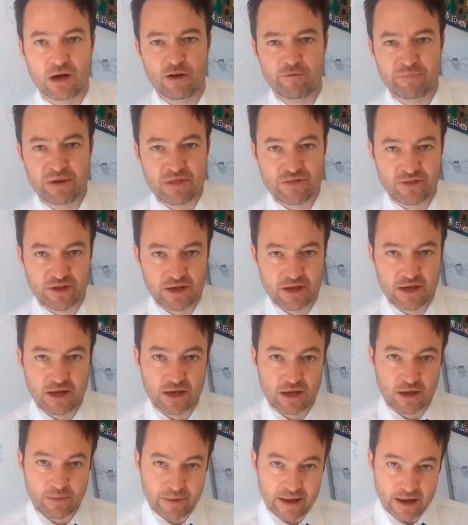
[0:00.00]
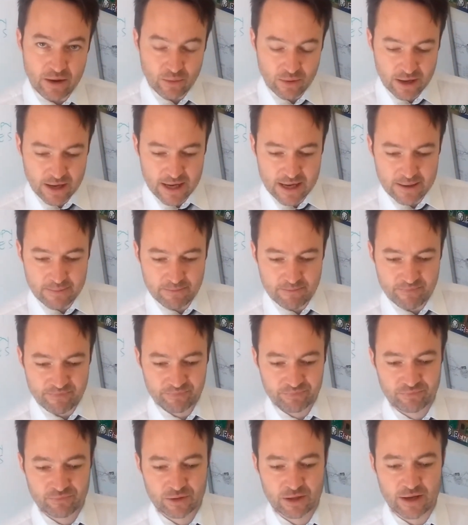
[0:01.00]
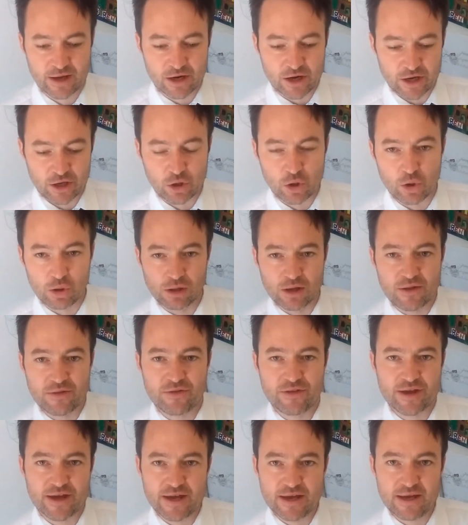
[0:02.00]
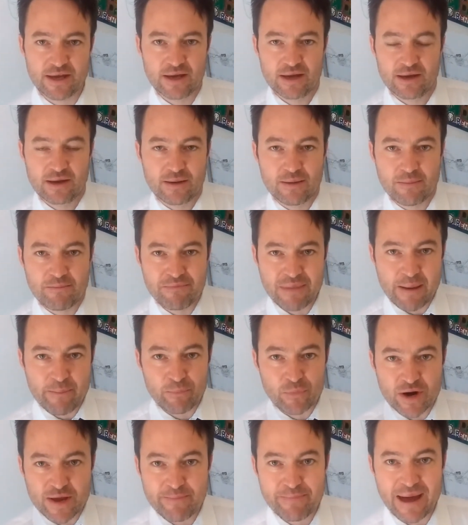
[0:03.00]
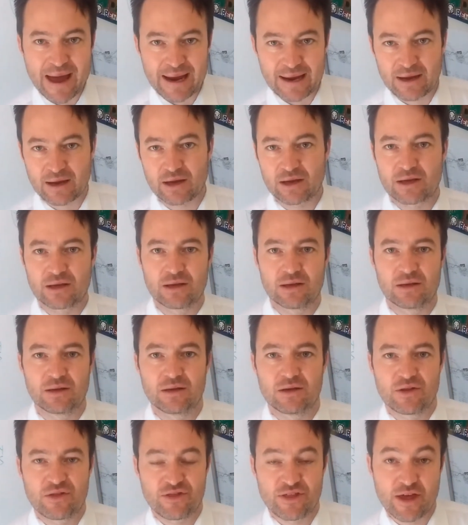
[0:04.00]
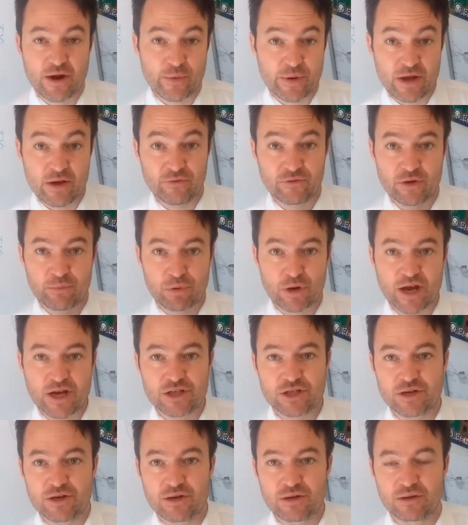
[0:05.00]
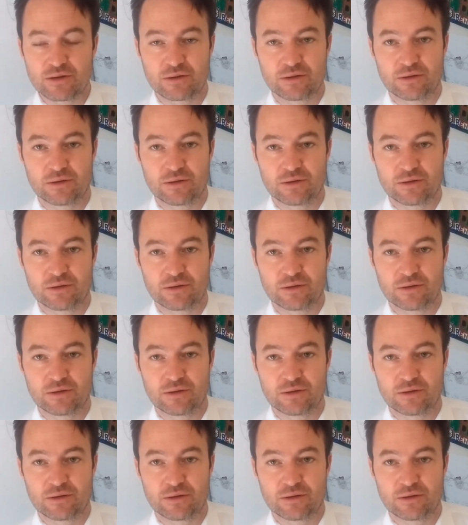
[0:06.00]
I've been thinking about, and I call it the memory bank theory of depression.